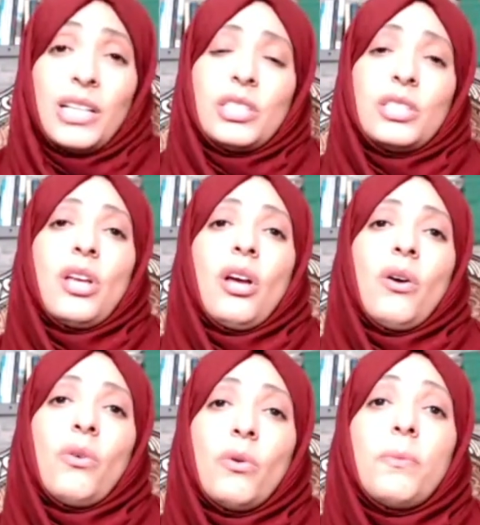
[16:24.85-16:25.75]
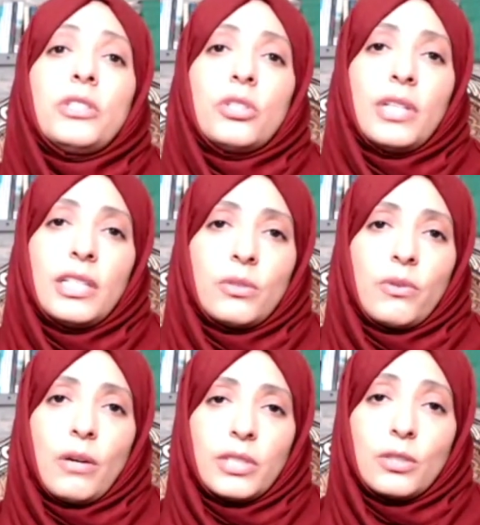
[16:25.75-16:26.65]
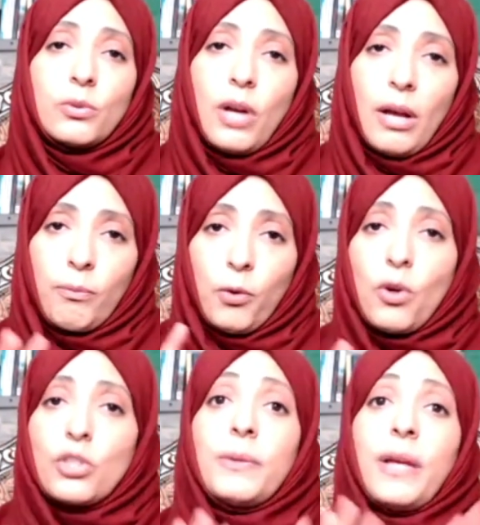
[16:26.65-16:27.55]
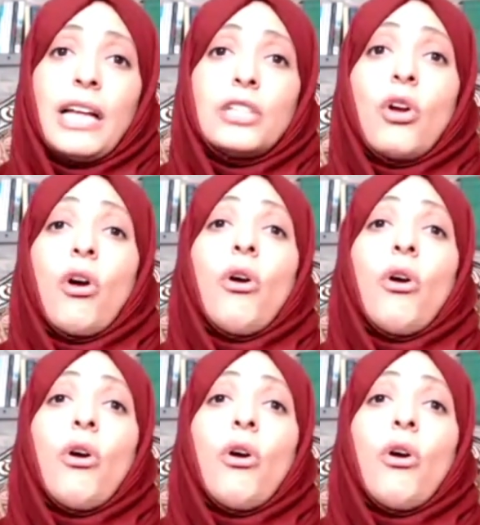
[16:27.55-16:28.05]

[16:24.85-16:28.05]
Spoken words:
So Women Journalists Without Chains was behind